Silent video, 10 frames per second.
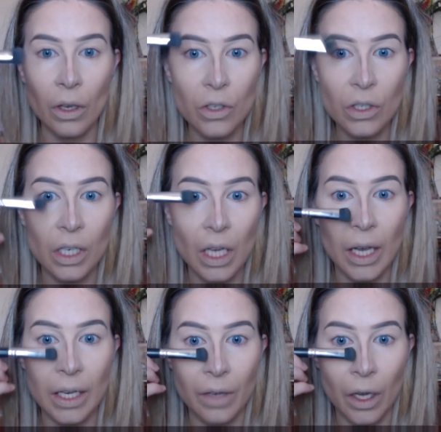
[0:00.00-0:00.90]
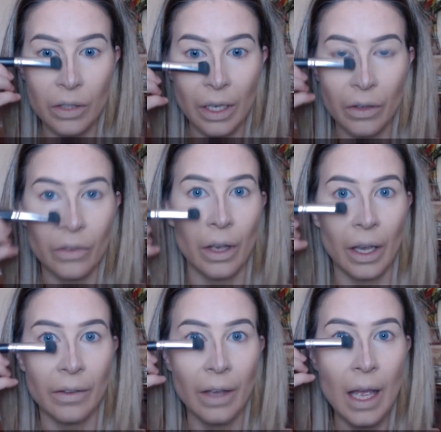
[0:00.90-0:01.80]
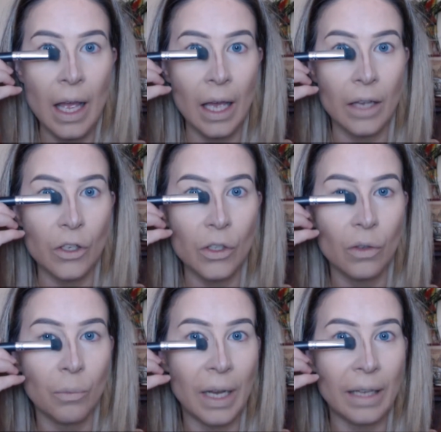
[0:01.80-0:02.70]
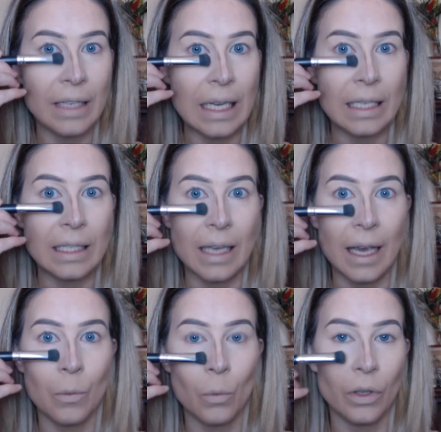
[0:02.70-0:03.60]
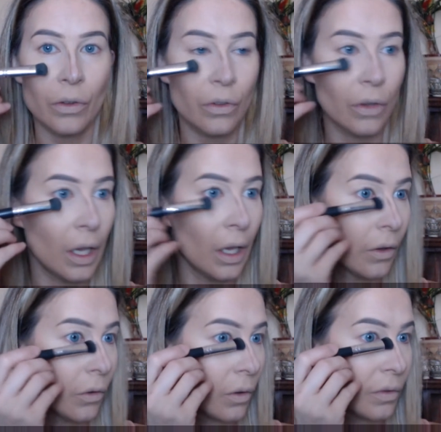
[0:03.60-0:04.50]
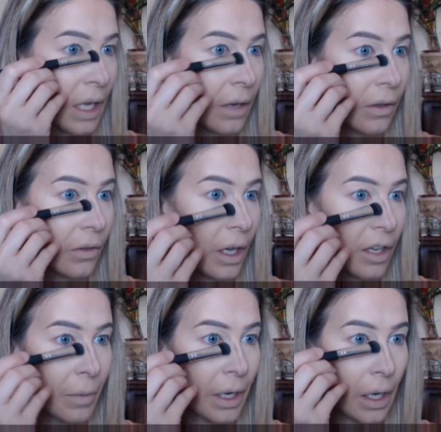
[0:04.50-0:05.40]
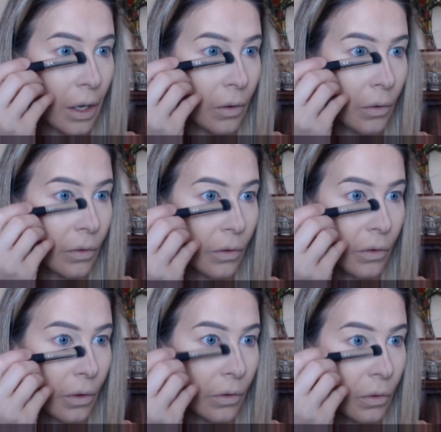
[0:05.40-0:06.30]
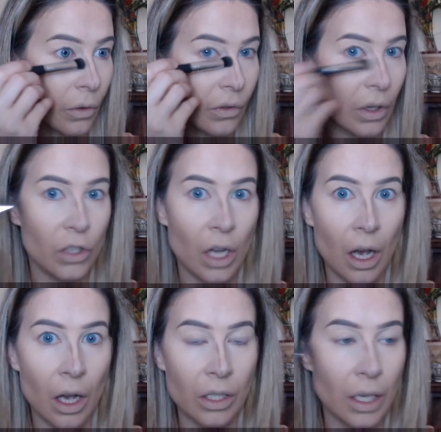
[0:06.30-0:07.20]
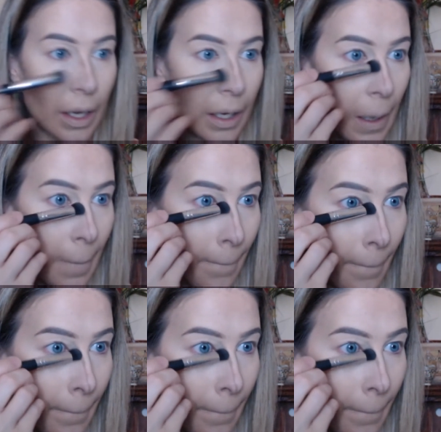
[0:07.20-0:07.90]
So I'm just going to kind of go down the sides, just sort of blend it downwards, sort of down the side of my nose, so it's not such a harsh line.